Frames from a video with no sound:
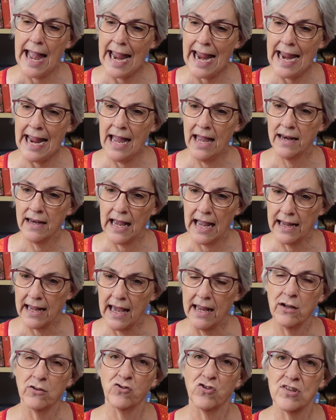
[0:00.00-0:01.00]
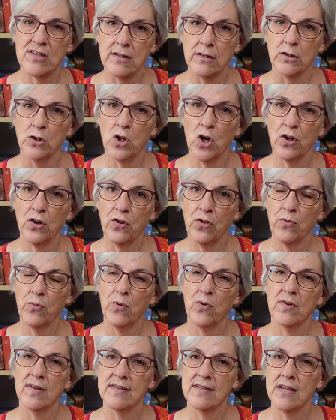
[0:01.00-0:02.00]
And I kind of just looked
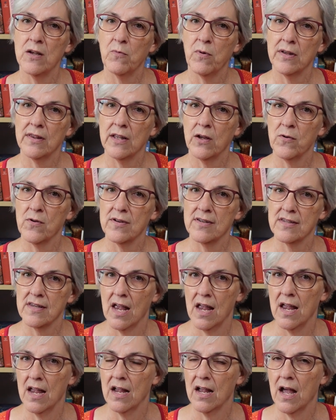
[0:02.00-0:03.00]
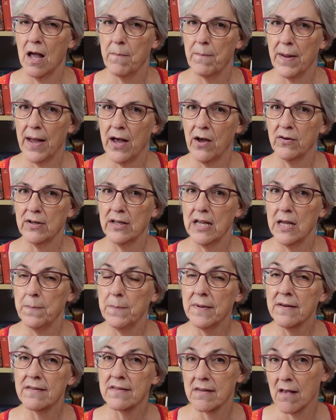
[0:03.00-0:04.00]
through to see what they were saying about
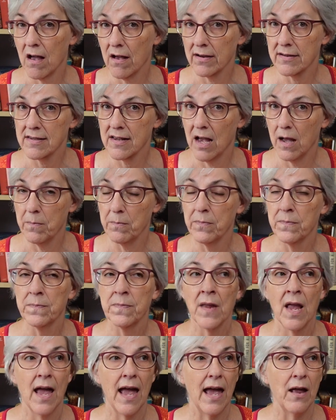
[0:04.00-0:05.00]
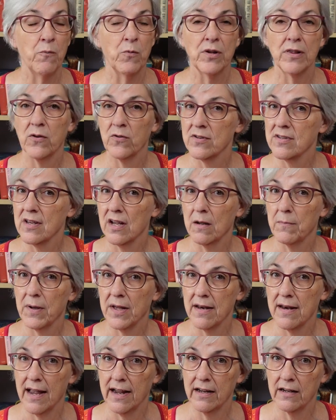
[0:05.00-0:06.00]
keeping socks up and what they were saying
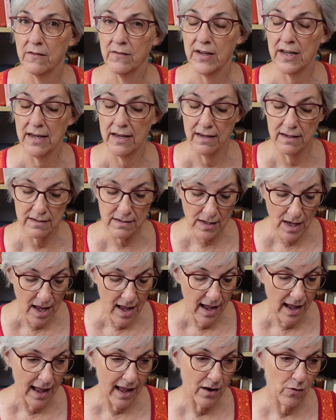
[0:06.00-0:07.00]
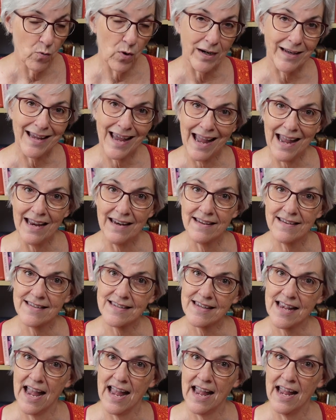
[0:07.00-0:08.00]
about negative ease. And what Kate is
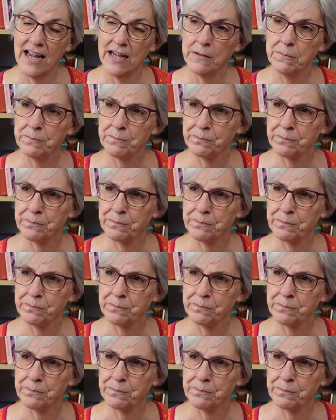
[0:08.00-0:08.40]
saying